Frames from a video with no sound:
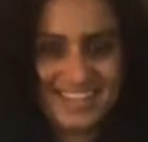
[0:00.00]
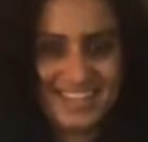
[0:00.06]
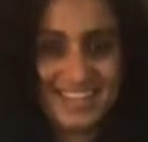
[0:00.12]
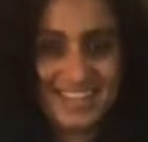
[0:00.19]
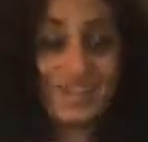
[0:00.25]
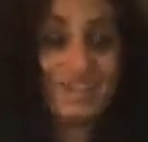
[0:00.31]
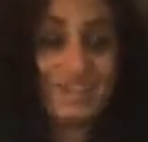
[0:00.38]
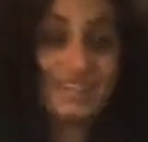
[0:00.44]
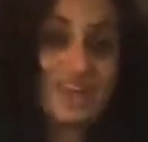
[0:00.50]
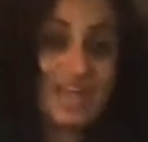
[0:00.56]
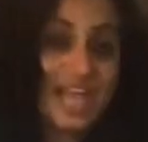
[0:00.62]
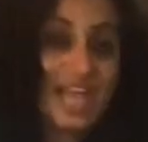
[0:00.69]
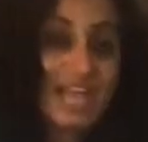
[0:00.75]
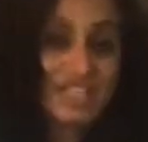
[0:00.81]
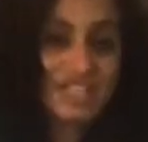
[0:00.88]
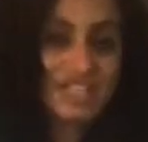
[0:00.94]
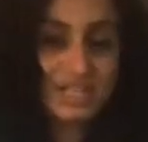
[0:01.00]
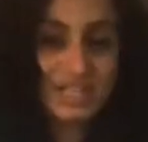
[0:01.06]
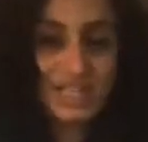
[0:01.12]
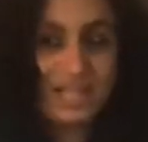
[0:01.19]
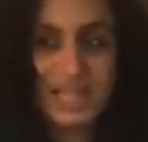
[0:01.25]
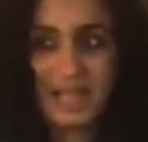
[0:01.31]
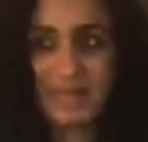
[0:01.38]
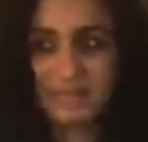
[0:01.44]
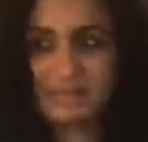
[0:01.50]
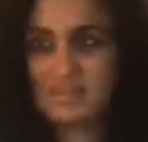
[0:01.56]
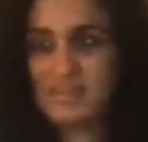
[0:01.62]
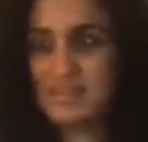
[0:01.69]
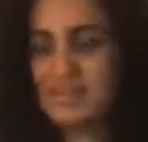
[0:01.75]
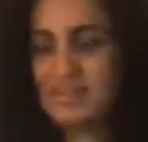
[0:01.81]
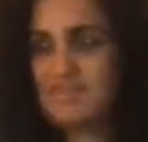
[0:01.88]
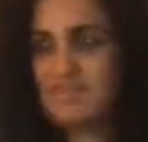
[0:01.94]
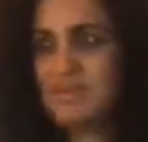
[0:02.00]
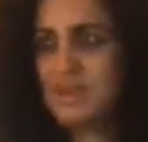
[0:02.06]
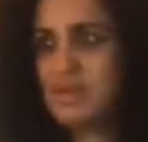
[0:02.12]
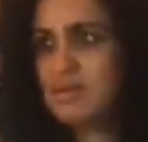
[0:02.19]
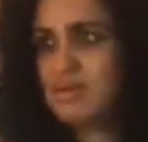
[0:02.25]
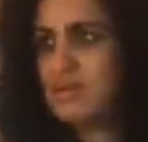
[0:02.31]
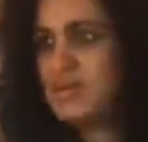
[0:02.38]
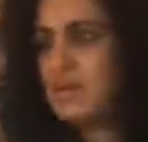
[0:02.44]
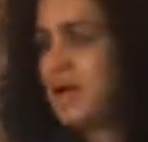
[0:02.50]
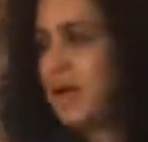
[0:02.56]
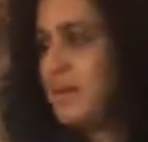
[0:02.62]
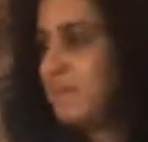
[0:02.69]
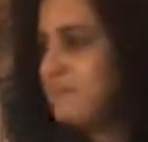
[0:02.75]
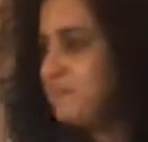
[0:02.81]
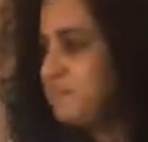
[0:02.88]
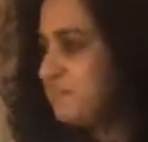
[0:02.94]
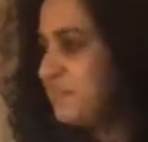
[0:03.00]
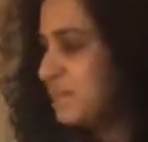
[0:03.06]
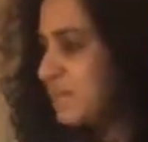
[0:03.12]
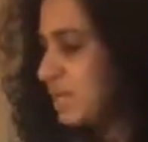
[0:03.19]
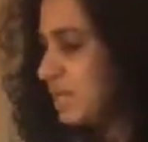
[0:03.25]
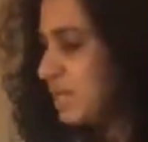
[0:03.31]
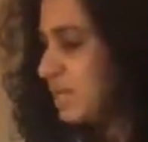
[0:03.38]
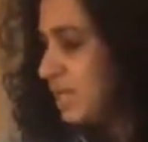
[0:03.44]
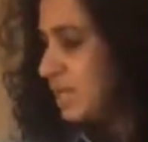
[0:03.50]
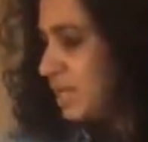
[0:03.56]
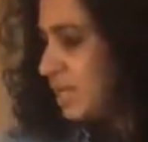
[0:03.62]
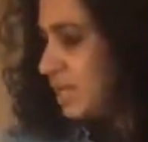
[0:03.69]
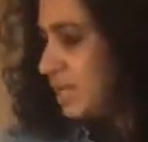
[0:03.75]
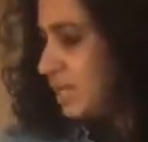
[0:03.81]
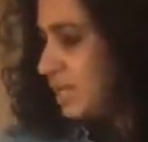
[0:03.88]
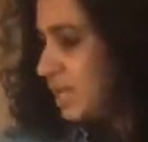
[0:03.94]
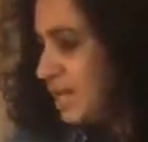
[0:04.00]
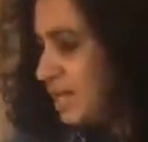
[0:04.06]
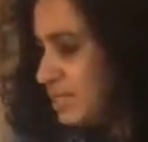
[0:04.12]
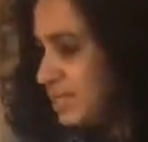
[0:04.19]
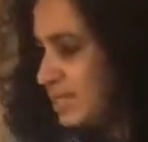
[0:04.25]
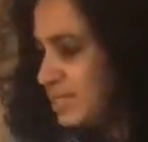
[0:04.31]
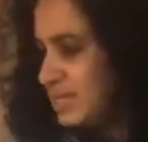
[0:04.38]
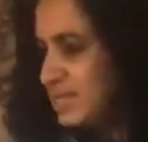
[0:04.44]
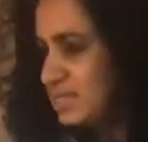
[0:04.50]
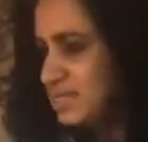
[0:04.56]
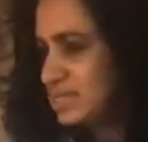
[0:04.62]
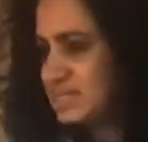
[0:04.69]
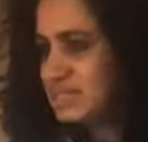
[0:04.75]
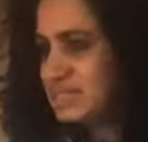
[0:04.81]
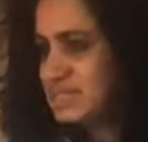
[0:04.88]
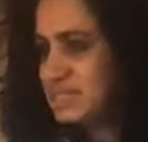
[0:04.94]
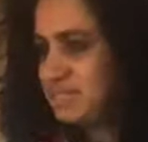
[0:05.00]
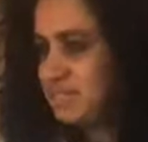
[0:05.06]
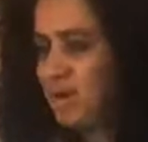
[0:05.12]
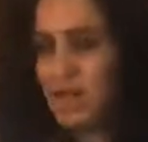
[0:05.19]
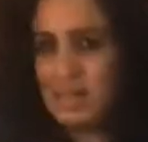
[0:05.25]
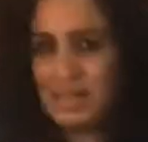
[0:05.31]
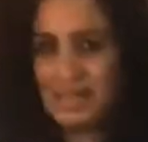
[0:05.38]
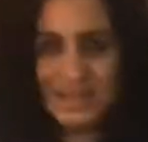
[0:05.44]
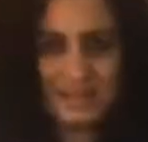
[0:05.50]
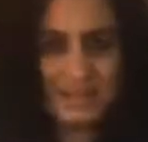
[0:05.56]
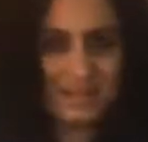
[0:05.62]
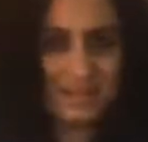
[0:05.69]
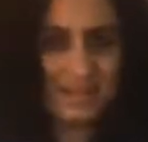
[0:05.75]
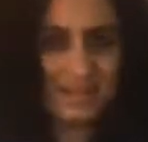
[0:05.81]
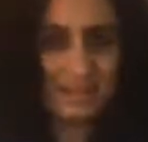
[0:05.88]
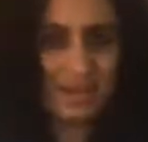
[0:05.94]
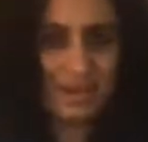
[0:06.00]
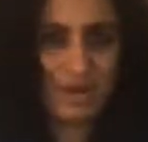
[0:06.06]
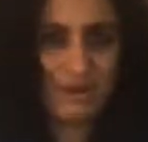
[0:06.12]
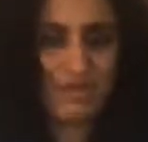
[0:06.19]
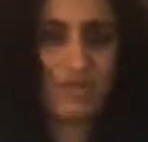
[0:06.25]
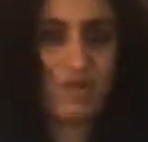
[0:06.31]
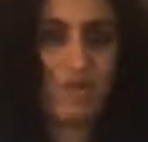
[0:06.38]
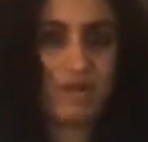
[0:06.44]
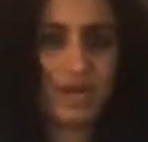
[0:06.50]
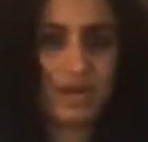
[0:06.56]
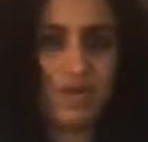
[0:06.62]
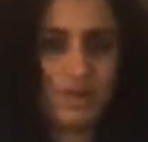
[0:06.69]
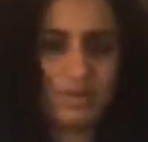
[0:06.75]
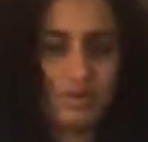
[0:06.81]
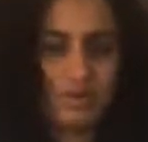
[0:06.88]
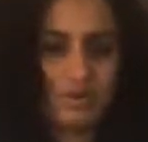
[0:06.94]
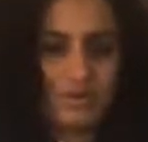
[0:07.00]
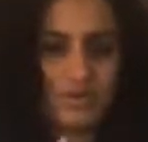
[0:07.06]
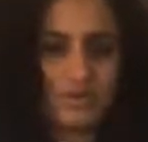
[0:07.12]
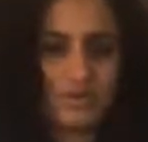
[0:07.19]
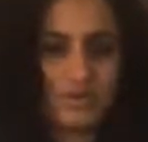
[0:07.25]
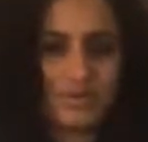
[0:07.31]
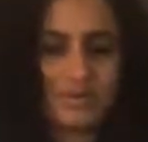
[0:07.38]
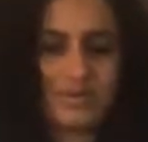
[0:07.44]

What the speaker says: Now, these are ancient names, and they're very, I think, symbolic, metaphoric almost.